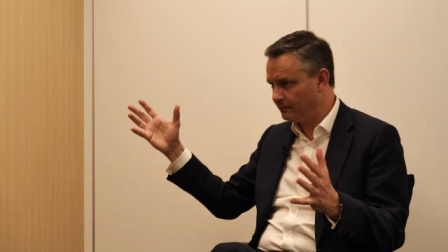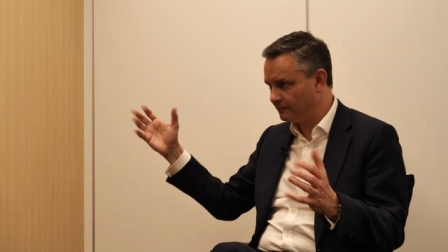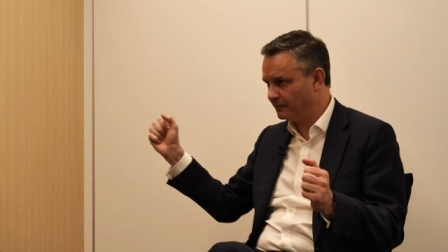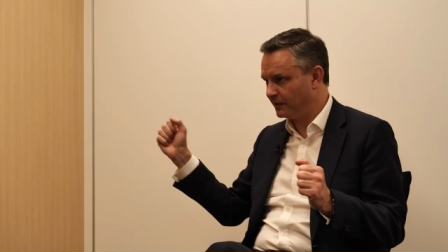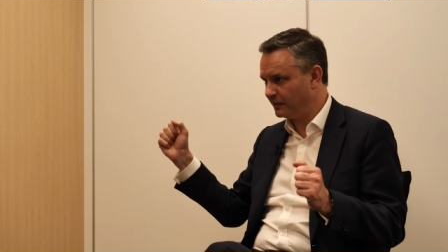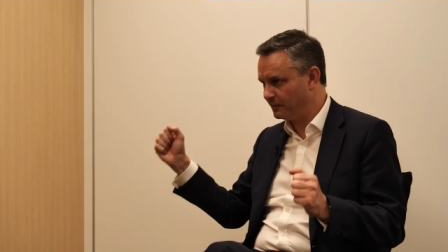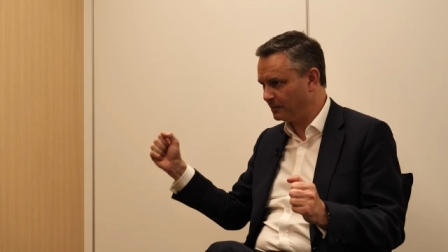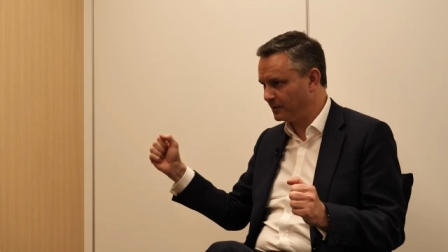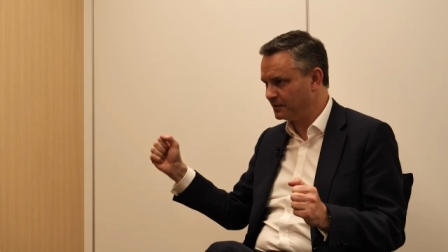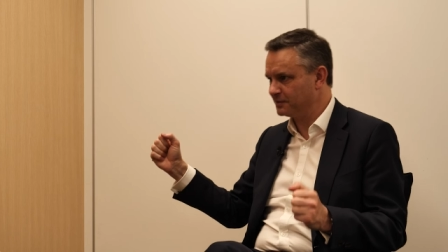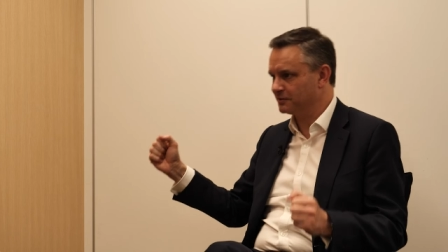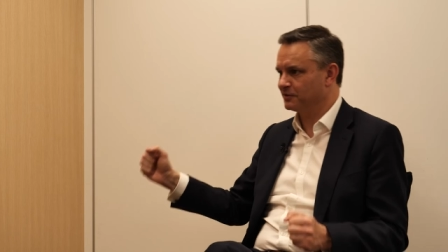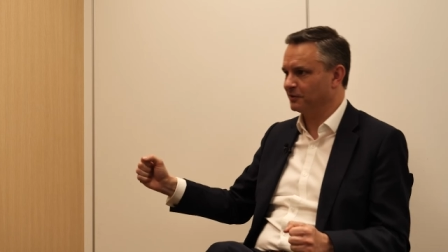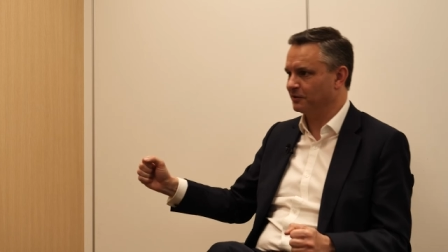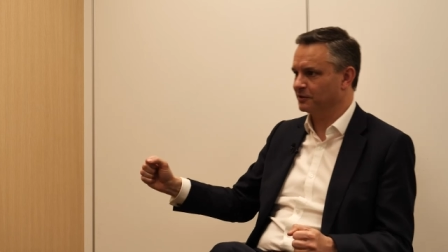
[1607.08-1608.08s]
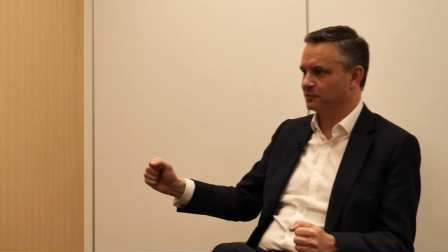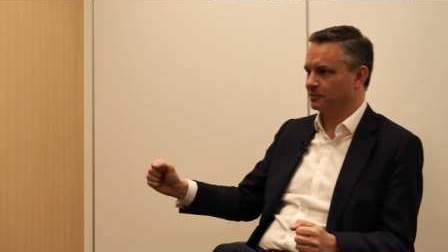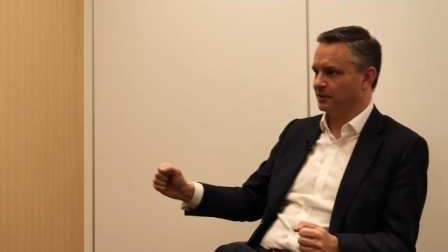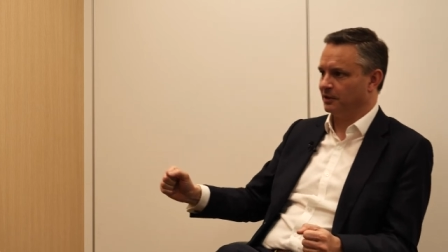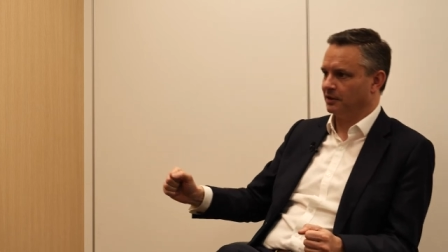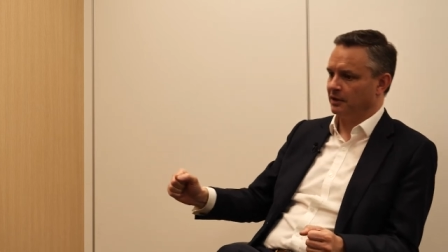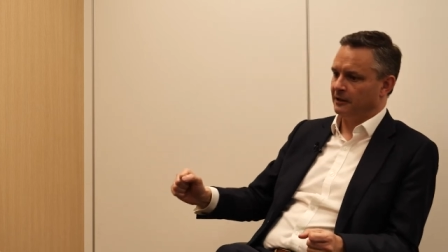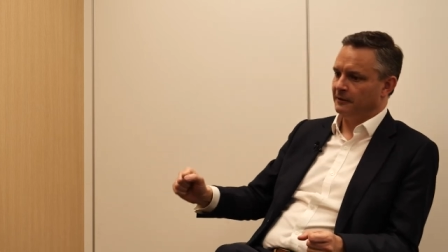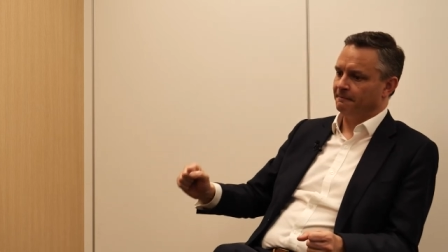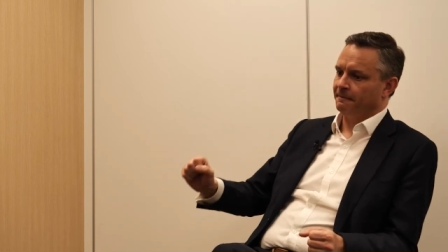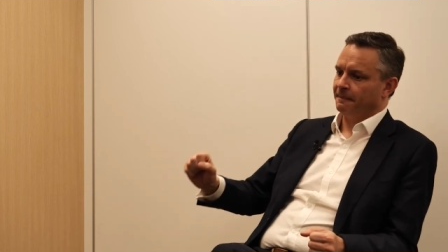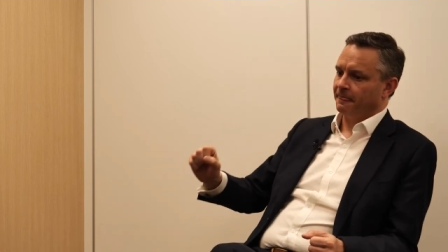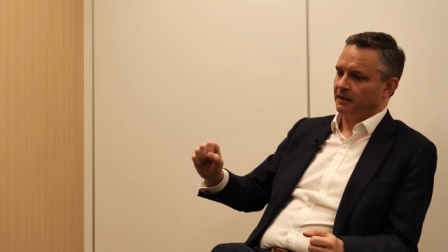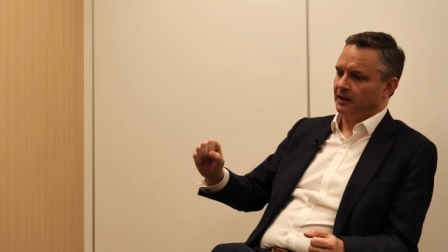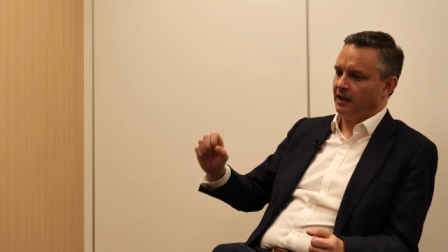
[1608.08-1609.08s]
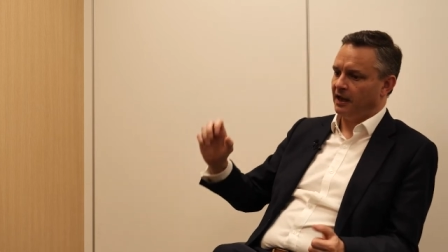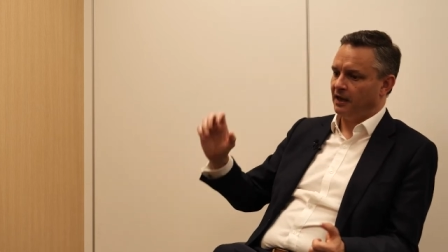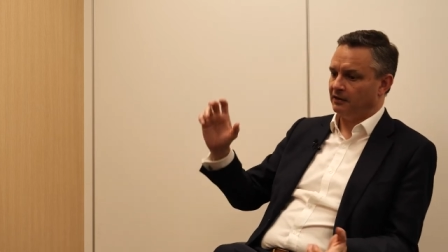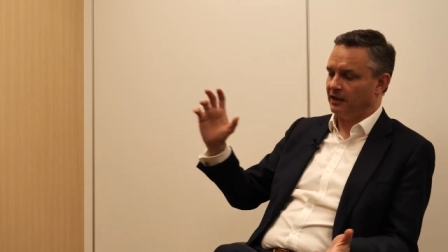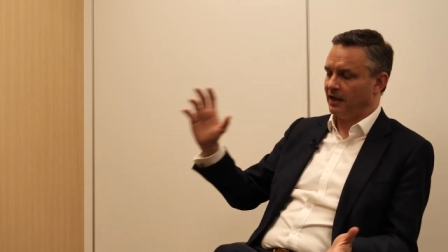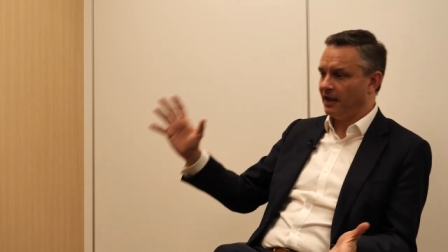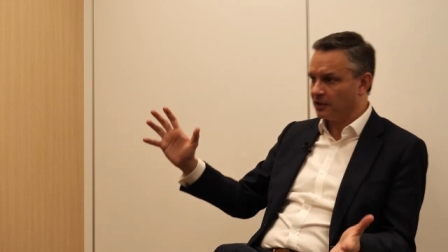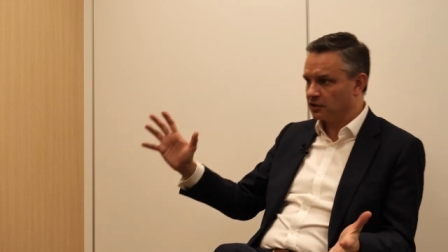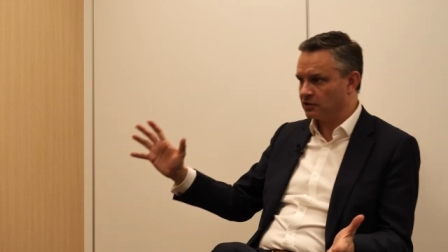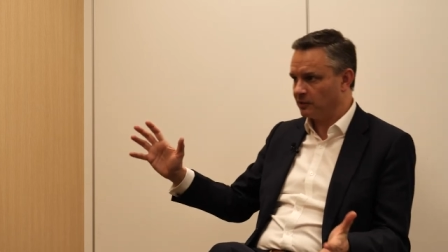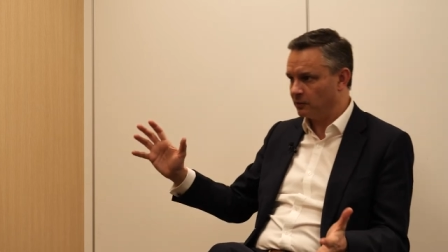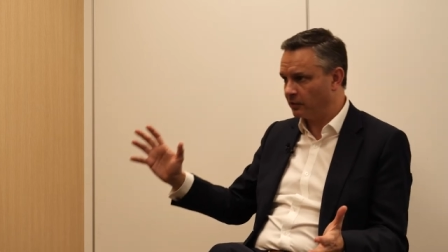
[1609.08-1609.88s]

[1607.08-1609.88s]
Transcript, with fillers: feed the beast, so to speak. And actually,